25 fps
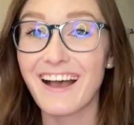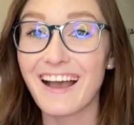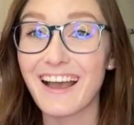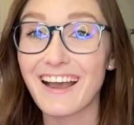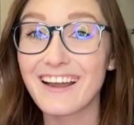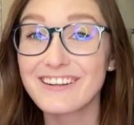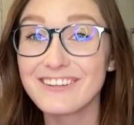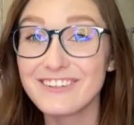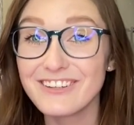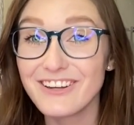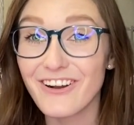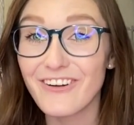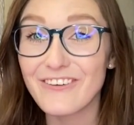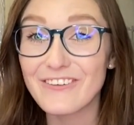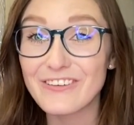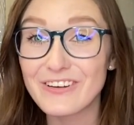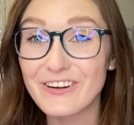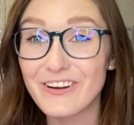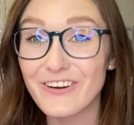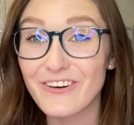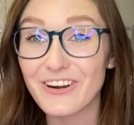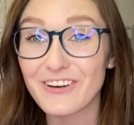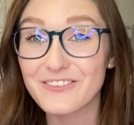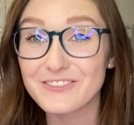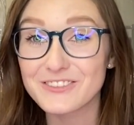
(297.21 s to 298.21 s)
I know you
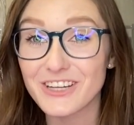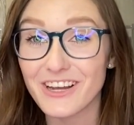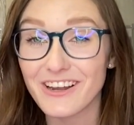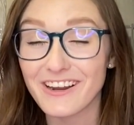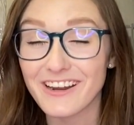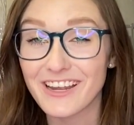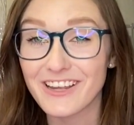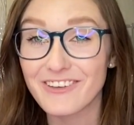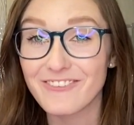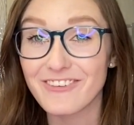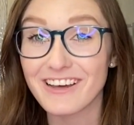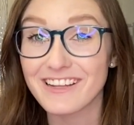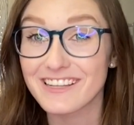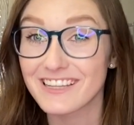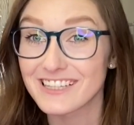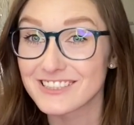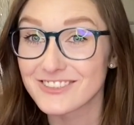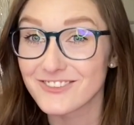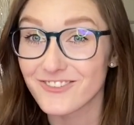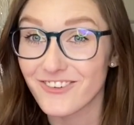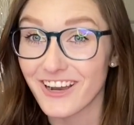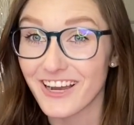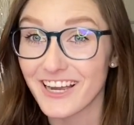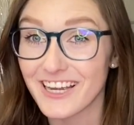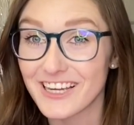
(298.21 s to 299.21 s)
know what I'm talking about. That's
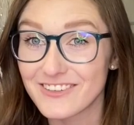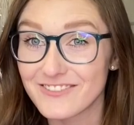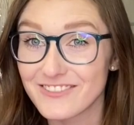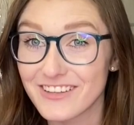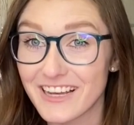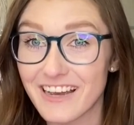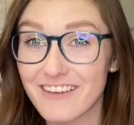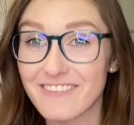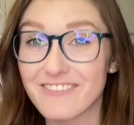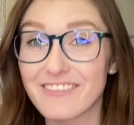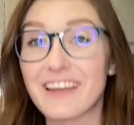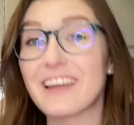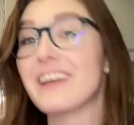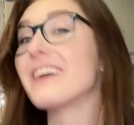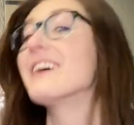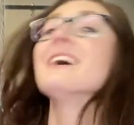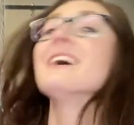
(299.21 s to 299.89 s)
why I'm laughing.